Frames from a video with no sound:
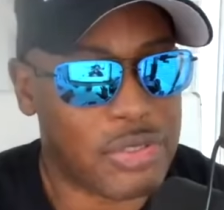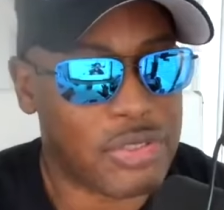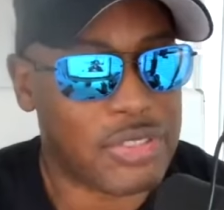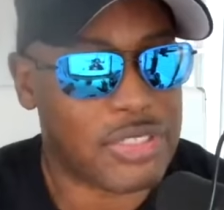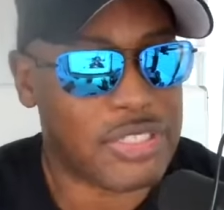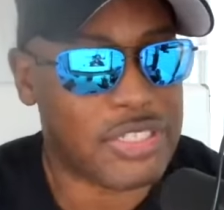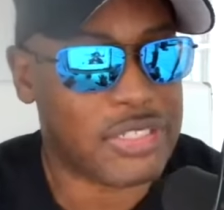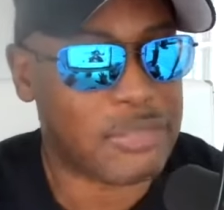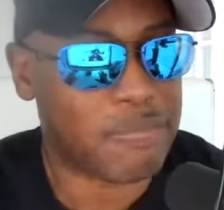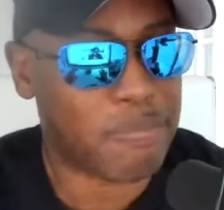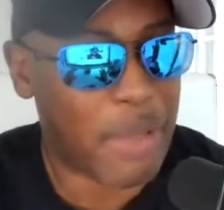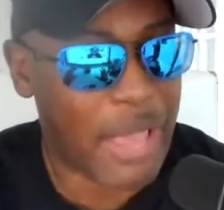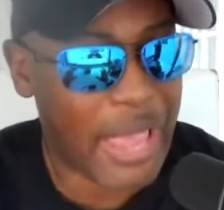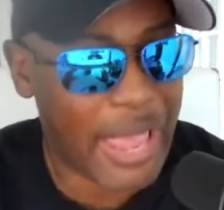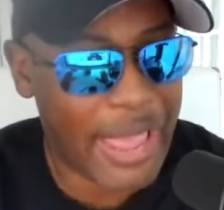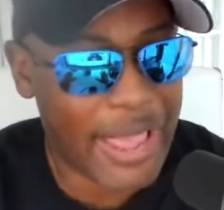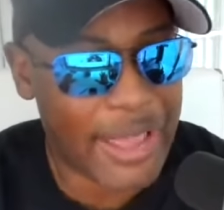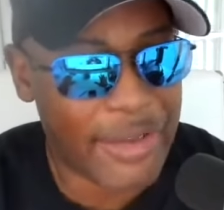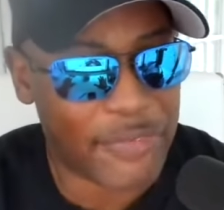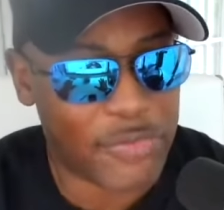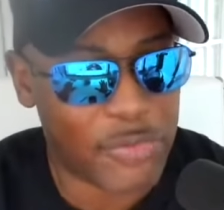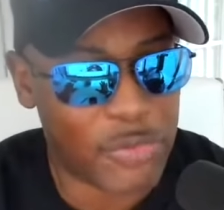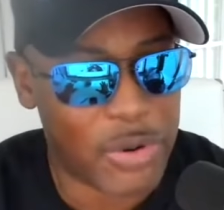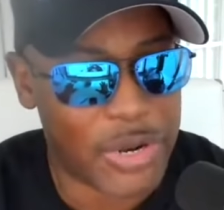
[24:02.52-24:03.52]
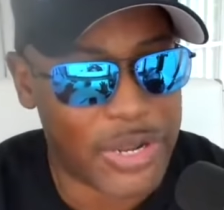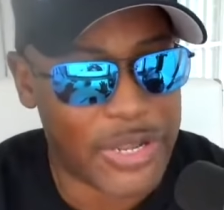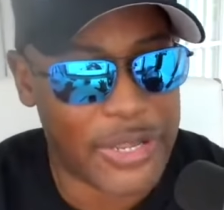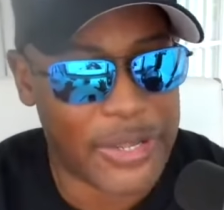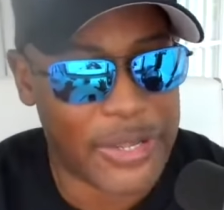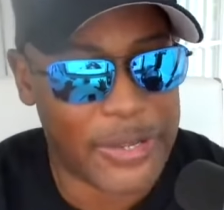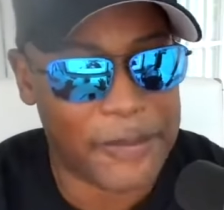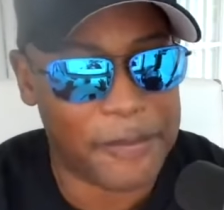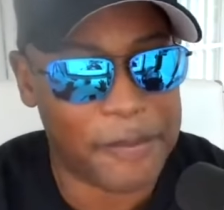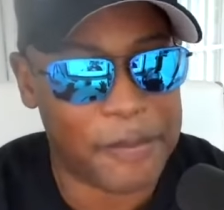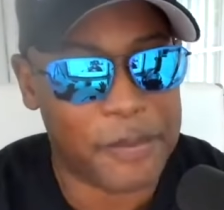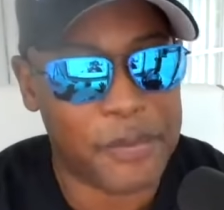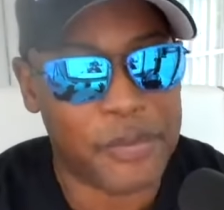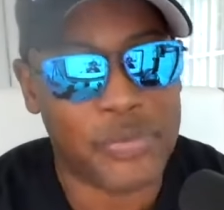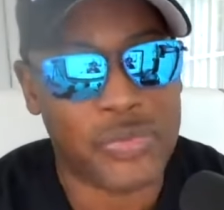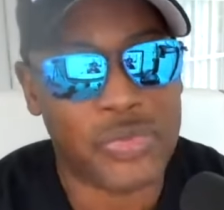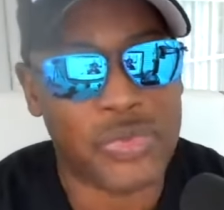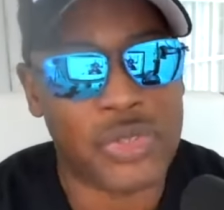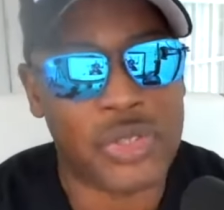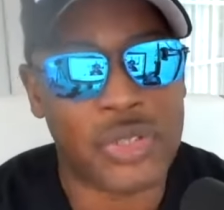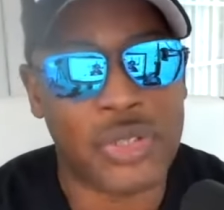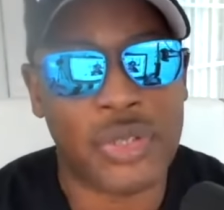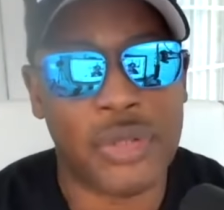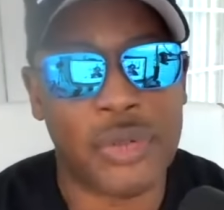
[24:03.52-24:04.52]
this pathway,
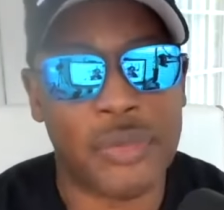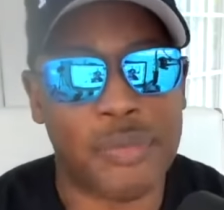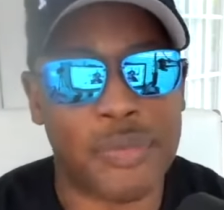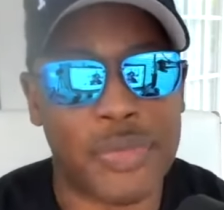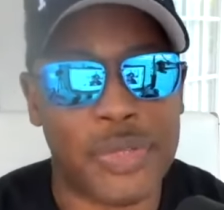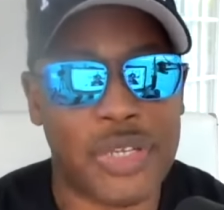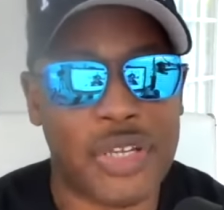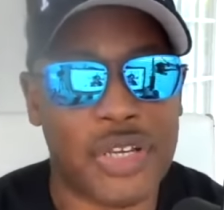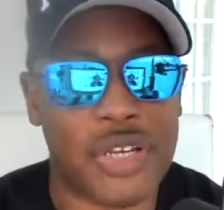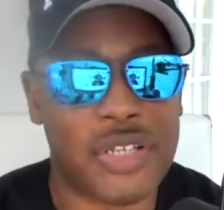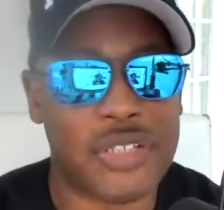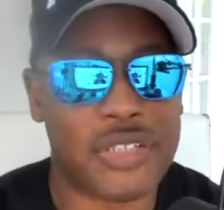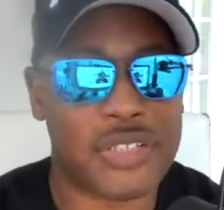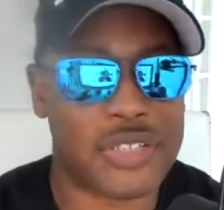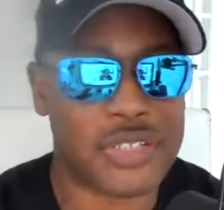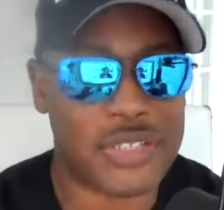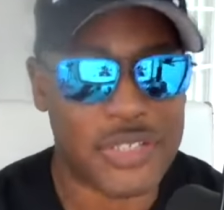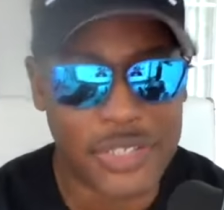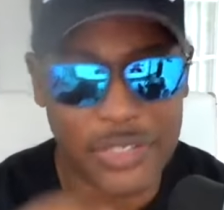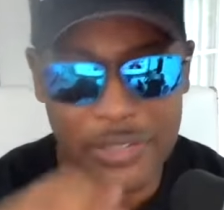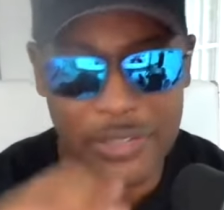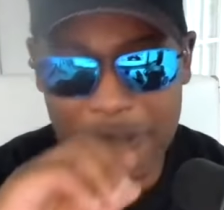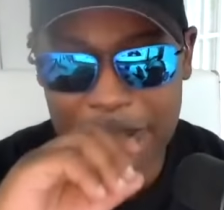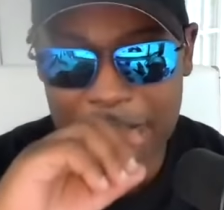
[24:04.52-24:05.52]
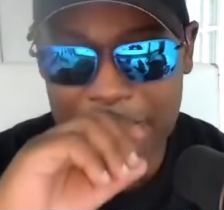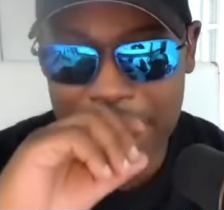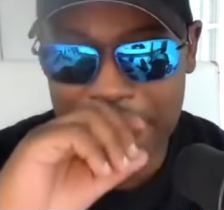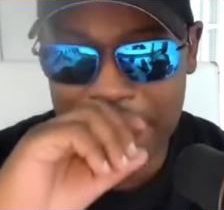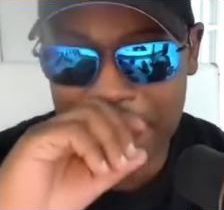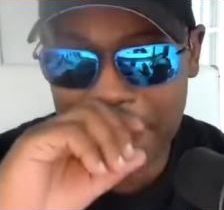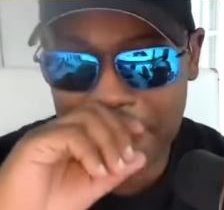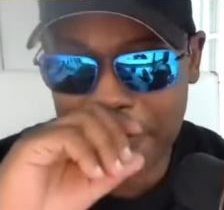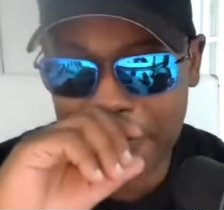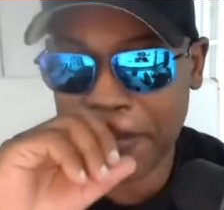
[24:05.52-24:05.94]
because essentially